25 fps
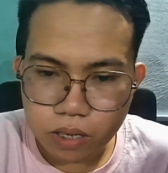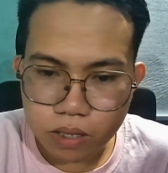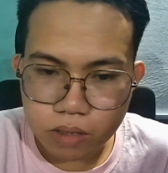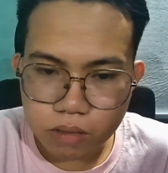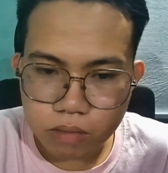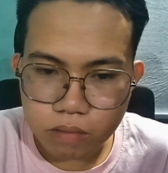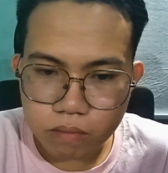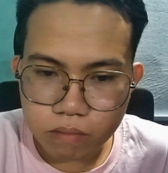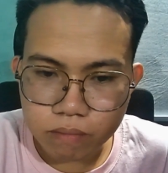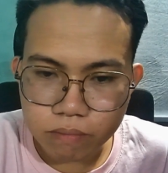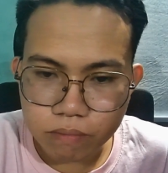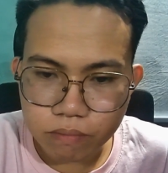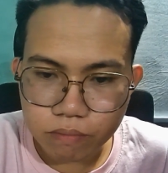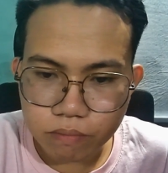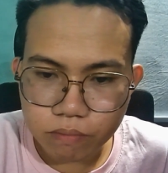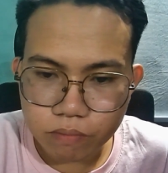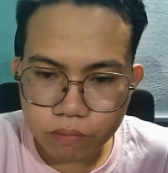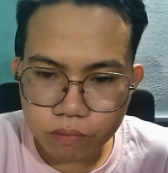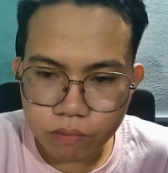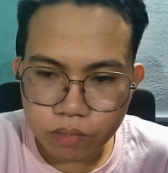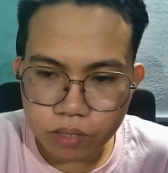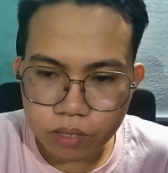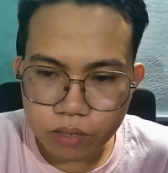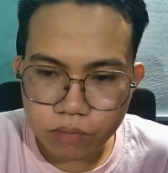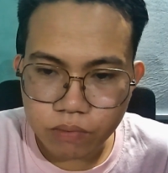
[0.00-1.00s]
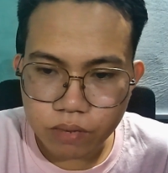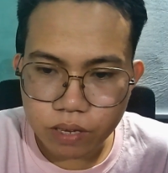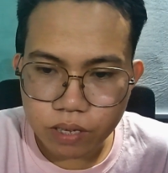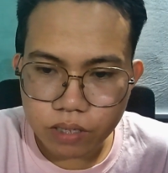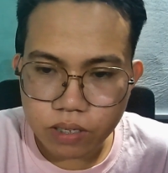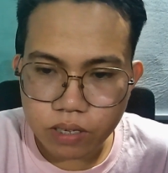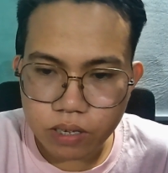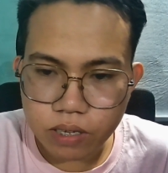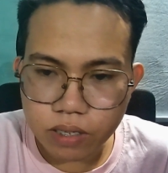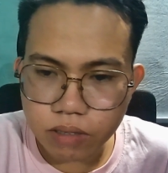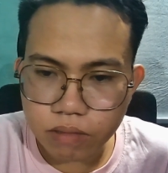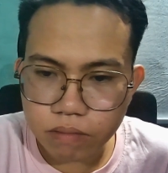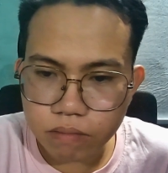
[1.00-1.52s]
like we
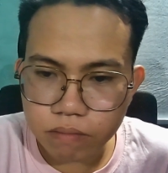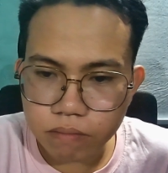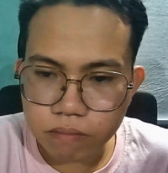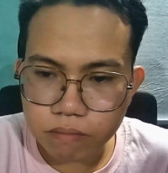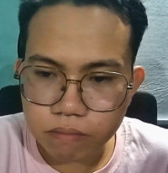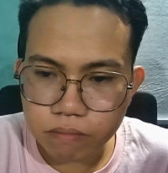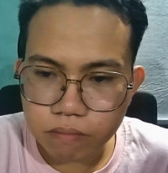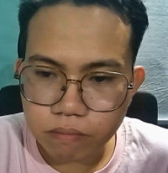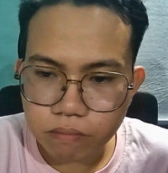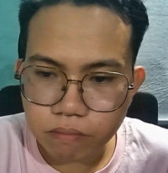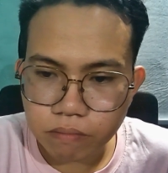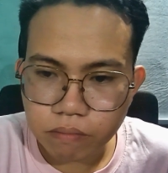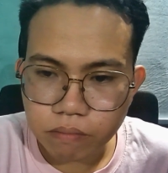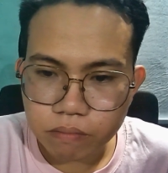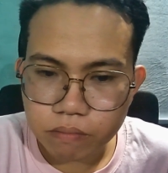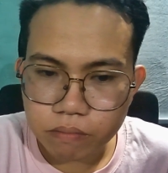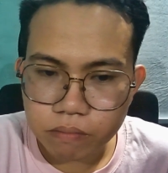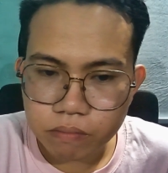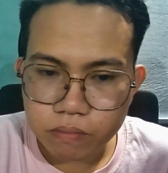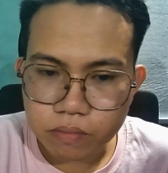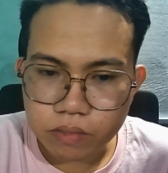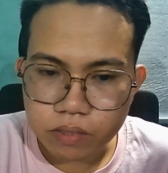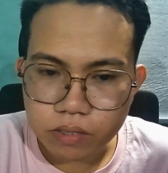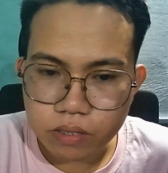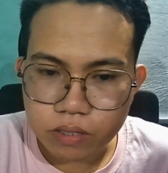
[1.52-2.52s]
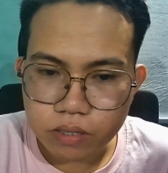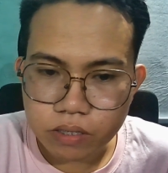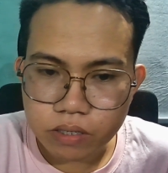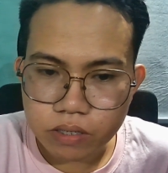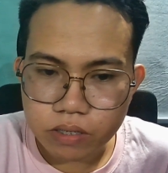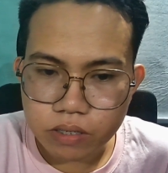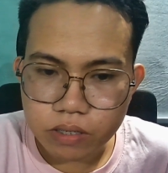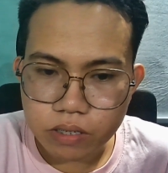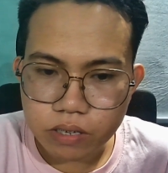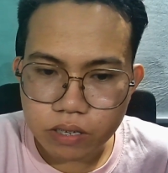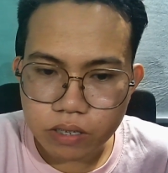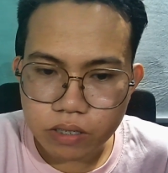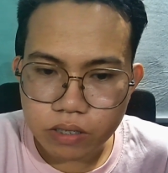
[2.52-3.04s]
fed it in a
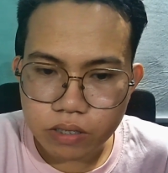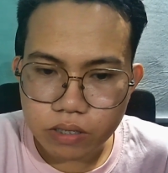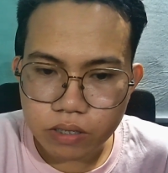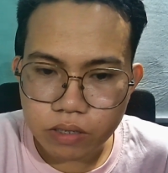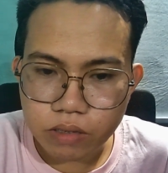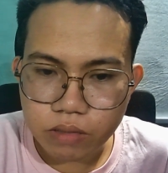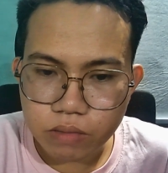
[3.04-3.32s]
linear layer.